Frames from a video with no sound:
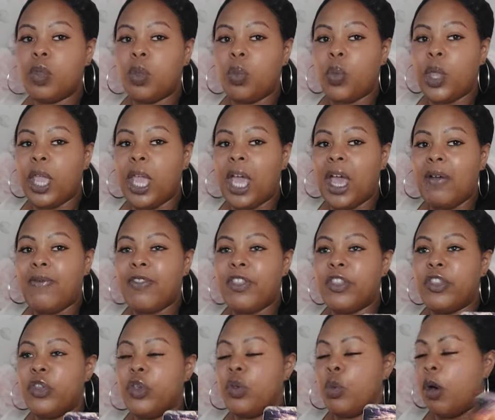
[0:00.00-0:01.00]
We have the
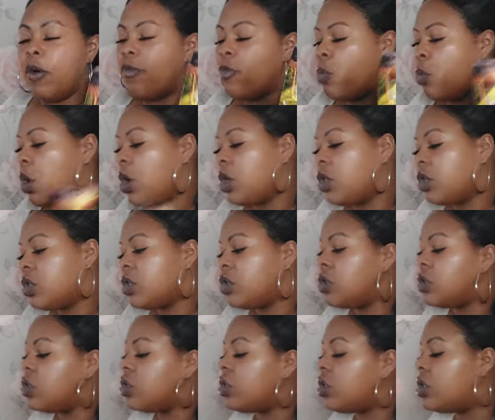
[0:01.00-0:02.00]
Two of
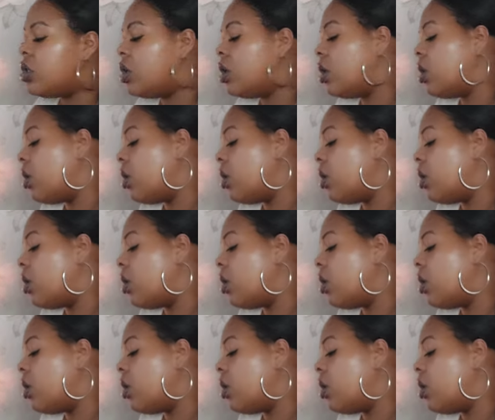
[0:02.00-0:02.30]
Wands.